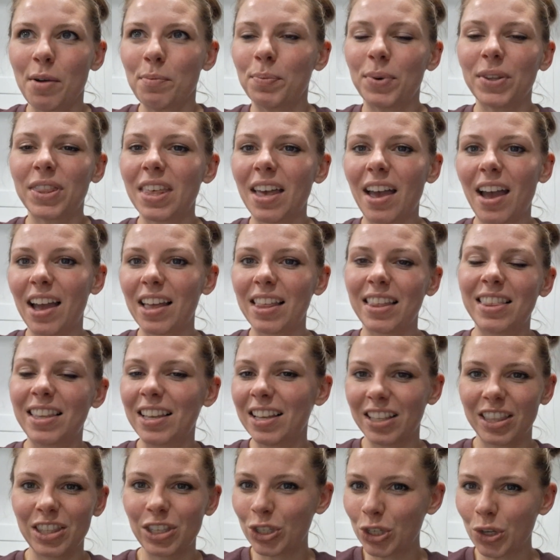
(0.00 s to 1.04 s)
But
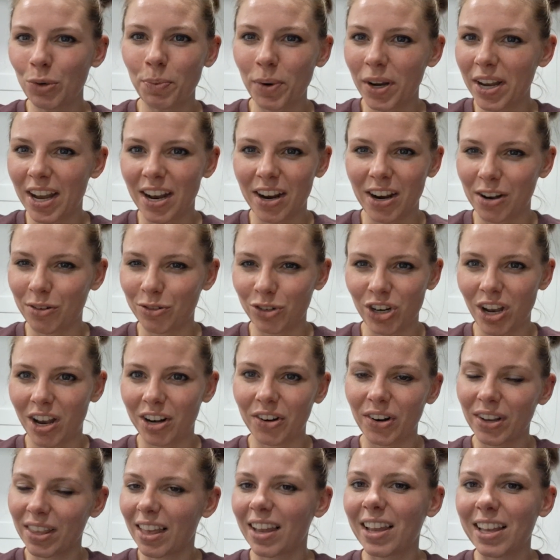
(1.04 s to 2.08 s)
the superhero
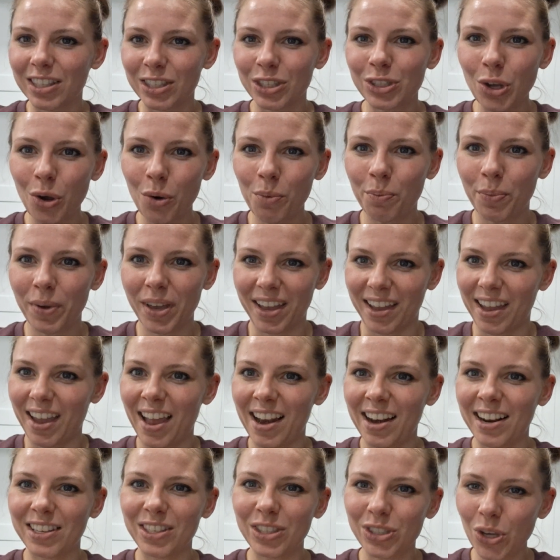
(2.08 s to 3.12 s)
genre, like, it's so big
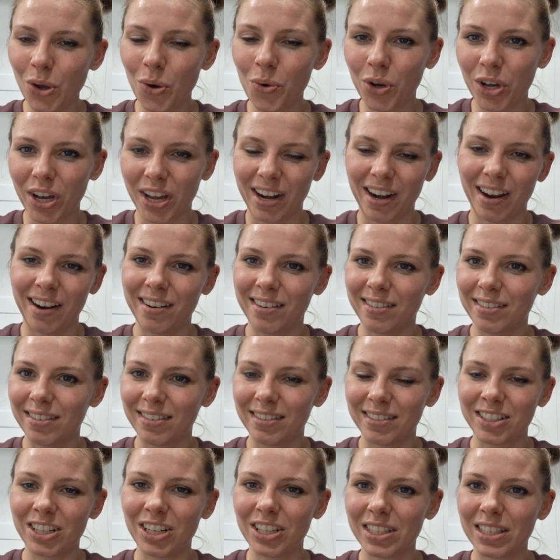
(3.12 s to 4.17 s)
and it's so good. And
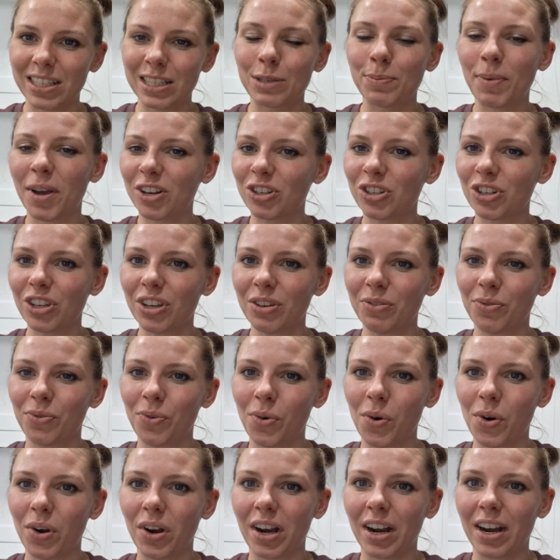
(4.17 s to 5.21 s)
just especially
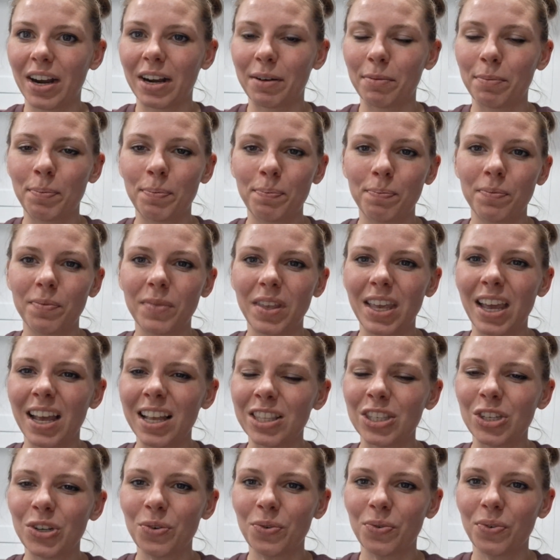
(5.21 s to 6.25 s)
for
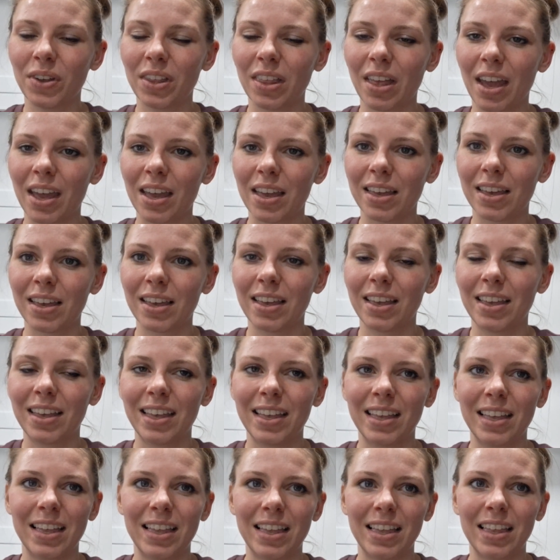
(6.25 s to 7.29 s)
kids who feel like
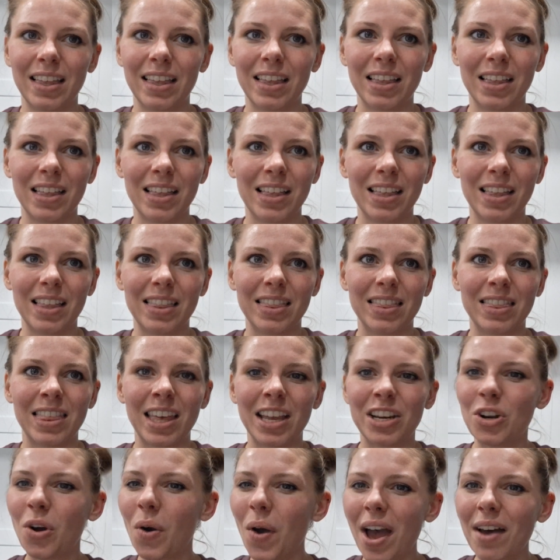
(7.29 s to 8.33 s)
they
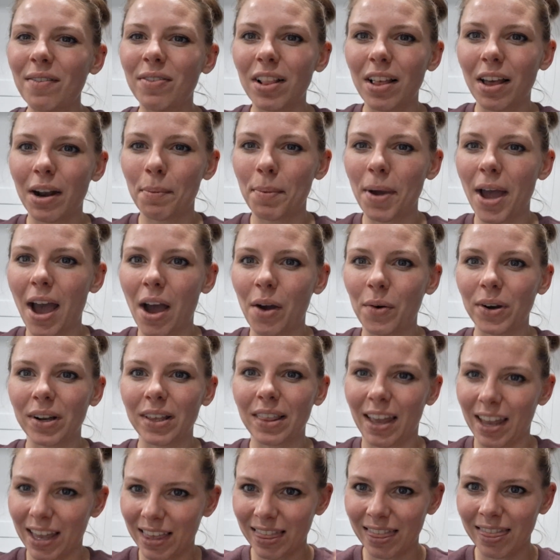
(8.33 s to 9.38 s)
don't have a lot of power,
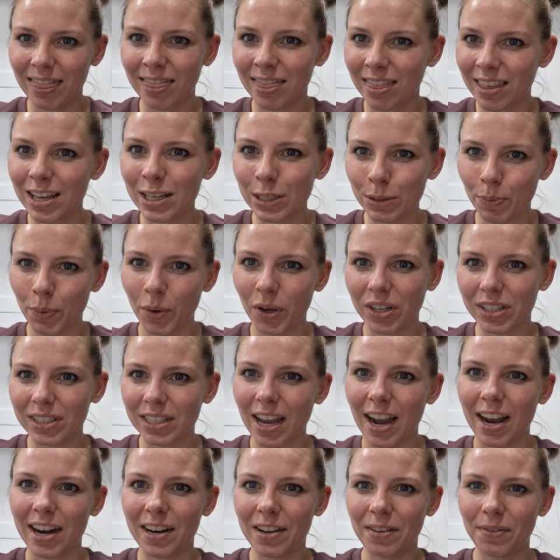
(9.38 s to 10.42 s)
like, these books
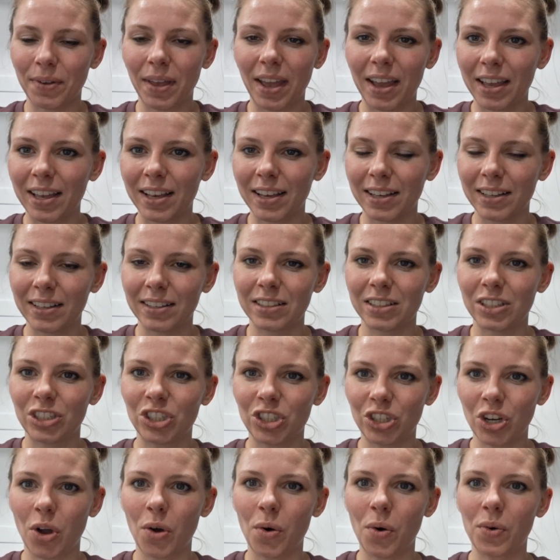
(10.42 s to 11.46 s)
kind of like
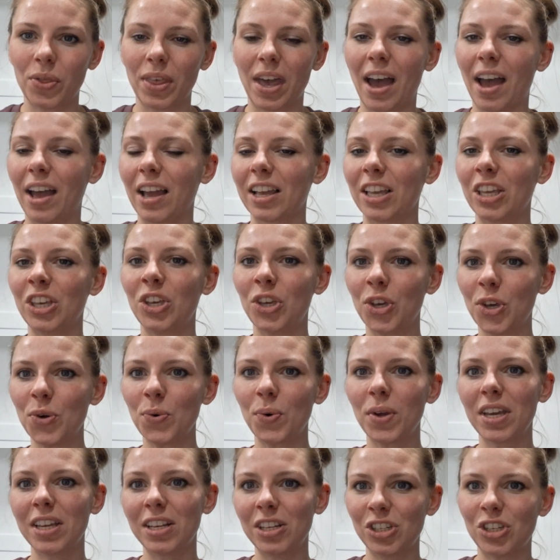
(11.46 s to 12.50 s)
show that you
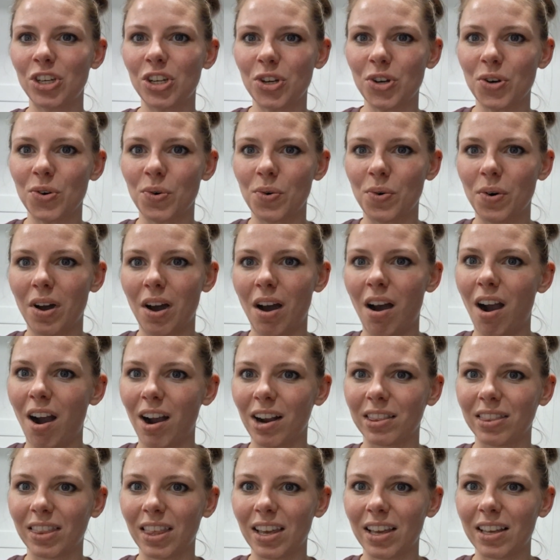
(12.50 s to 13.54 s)
can do
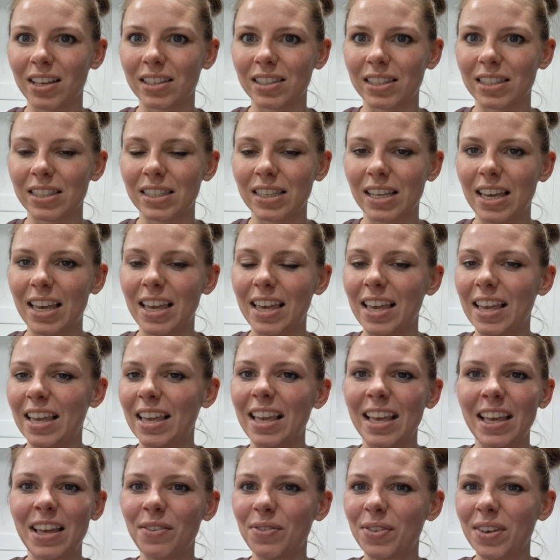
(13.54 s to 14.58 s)
hard things
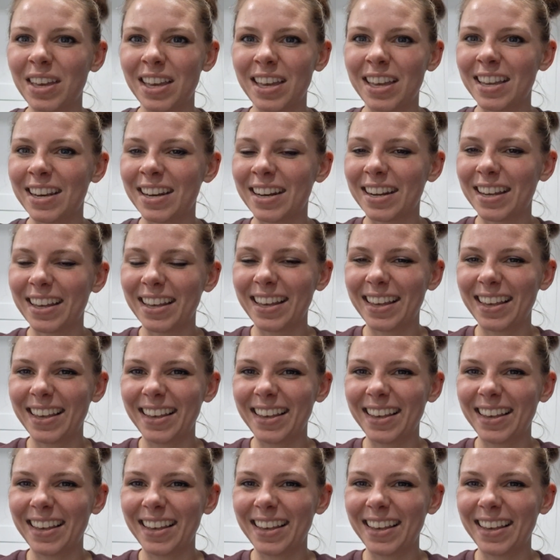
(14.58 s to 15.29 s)
even